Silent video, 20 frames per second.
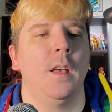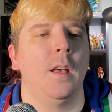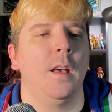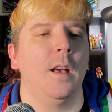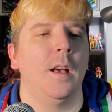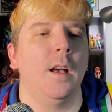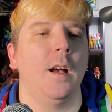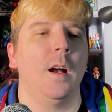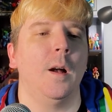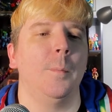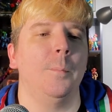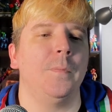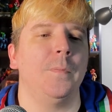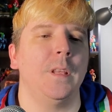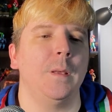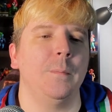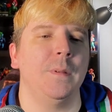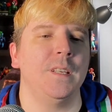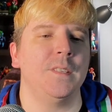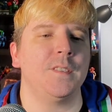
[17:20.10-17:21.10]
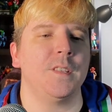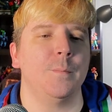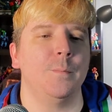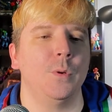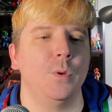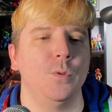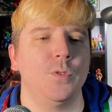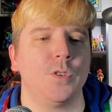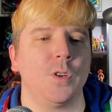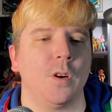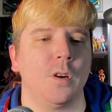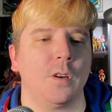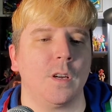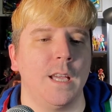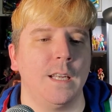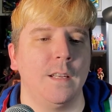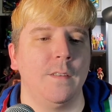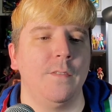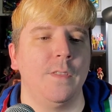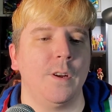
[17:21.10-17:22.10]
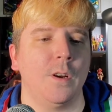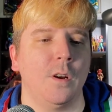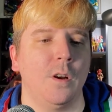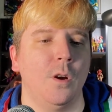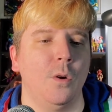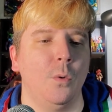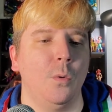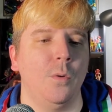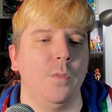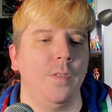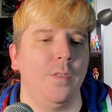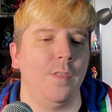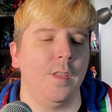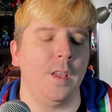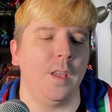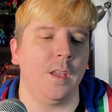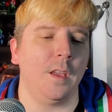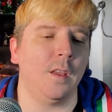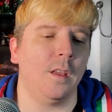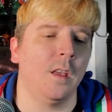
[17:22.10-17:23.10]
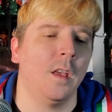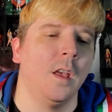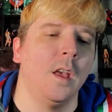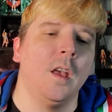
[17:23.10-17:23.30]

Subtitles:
It means the boots are kind of their own thing.